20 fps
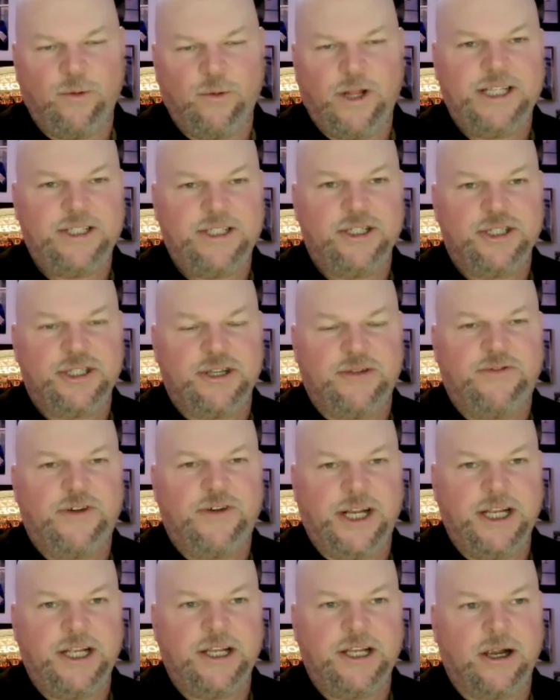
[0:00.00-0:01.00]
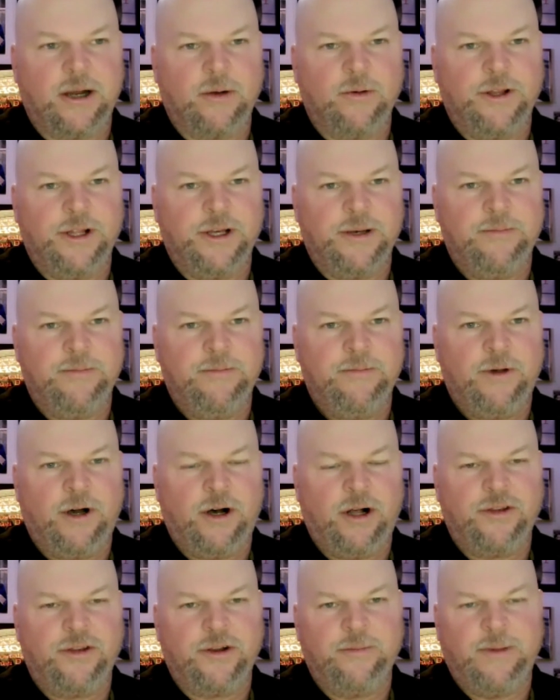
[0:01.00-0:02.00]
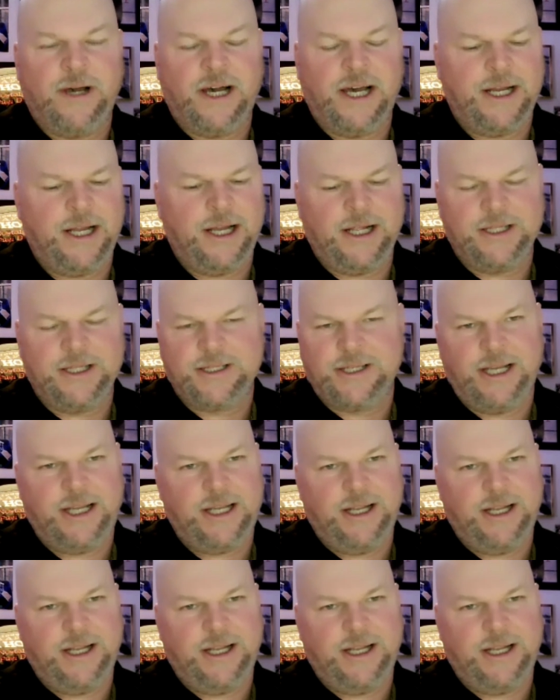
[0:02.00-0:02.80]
Well, that's just a funny car with a altered body on it. It's like,